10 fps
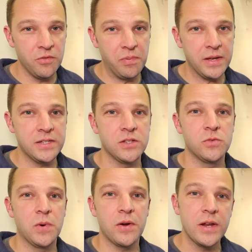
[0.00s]
of
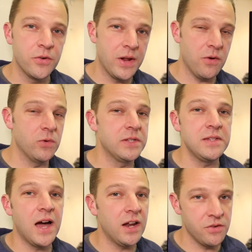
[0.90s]
places where internet was
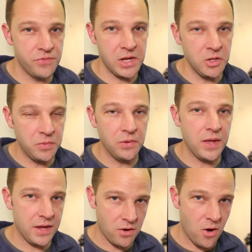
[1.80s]
not
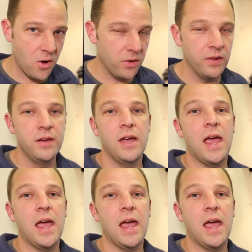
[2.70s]
available at all.